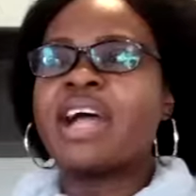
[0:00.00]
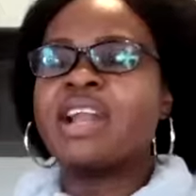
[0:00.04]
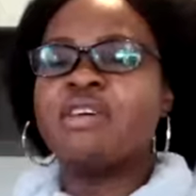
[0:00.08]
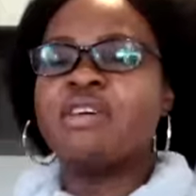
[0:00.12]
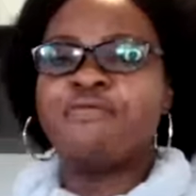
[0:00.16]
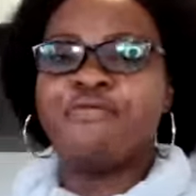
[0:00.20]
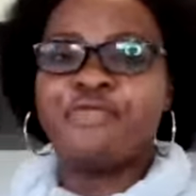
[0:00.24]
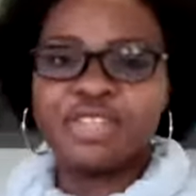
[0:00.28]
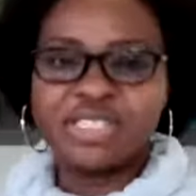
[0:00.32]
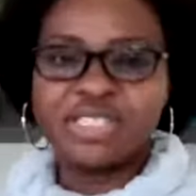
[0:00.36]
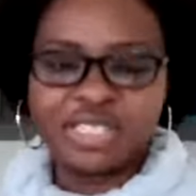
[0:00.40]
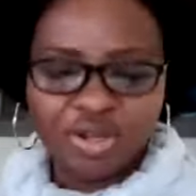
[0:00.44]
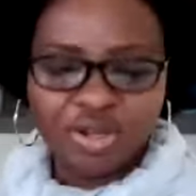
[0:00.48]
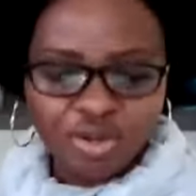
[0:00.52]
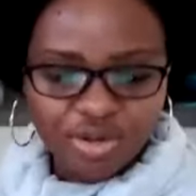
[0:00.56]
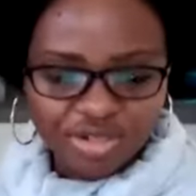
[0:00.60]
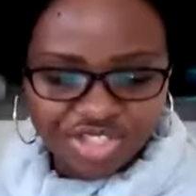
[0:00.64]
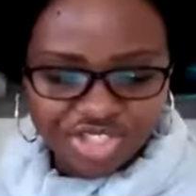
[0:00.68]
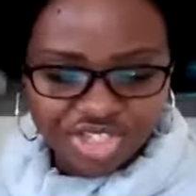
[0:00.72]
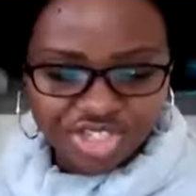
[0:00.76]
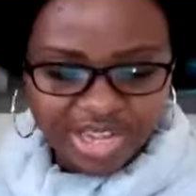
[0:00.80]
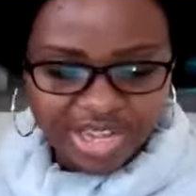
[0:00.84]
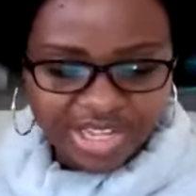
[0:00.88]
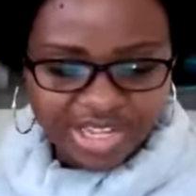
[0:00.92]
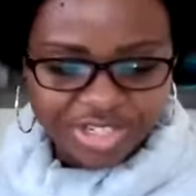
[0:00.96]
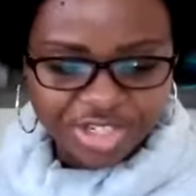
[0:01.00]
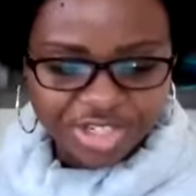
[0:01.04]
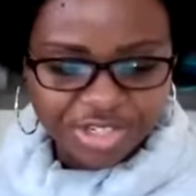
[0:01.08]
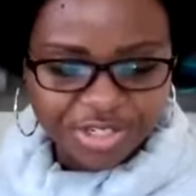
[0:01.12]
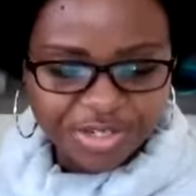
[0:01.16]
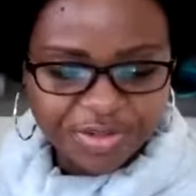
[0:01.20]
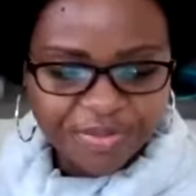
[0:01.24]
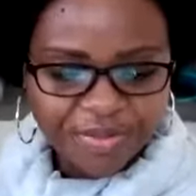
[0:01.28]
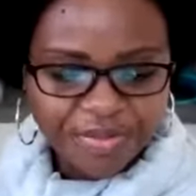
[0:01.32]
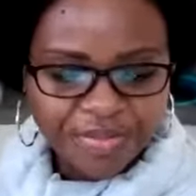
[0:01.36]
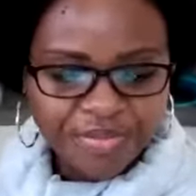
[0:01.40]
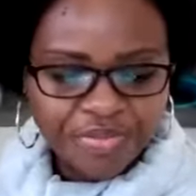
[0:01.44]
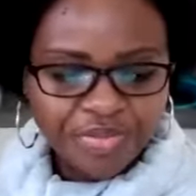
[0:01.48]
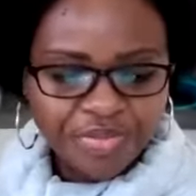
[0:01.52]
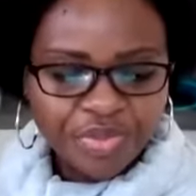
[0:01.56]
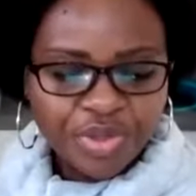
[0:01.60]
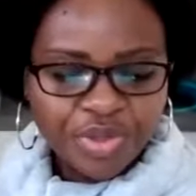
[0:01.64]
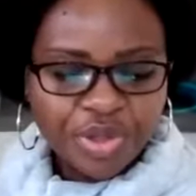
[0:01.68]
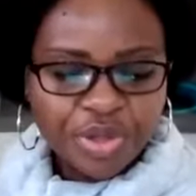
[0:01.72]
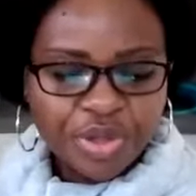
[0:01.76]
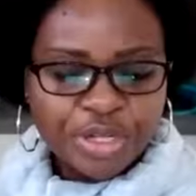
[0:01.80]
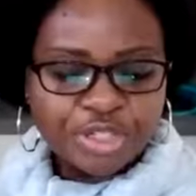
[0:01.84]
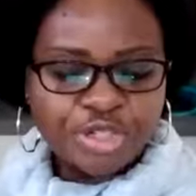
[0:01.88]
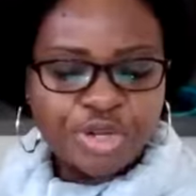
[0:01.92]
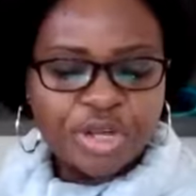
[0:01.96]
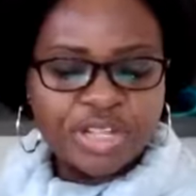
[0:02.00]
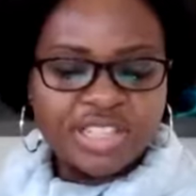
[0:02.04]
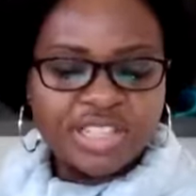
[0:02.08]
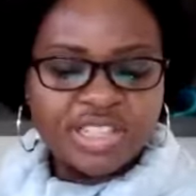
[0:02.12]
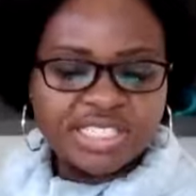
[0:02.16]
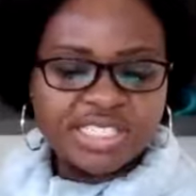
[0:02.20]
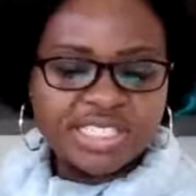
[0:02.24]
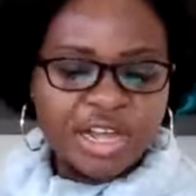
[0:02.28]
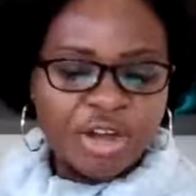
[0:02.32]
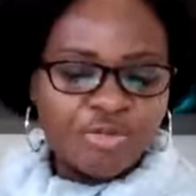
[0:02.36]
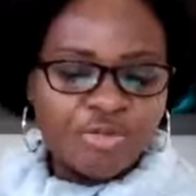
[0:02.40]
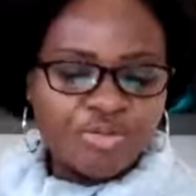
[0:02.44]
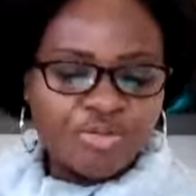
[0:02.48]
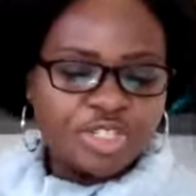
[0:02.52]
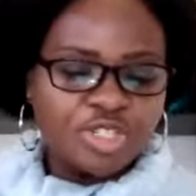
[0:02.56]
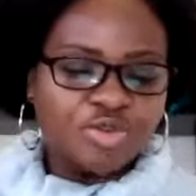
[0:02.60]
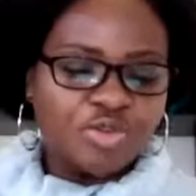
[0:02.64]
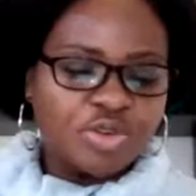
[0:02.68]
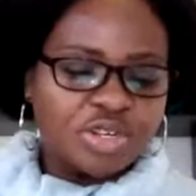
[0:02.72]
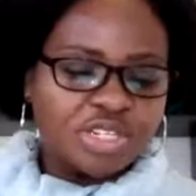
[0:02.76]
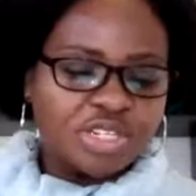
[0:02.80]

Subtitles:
at a physical church. So the psalmist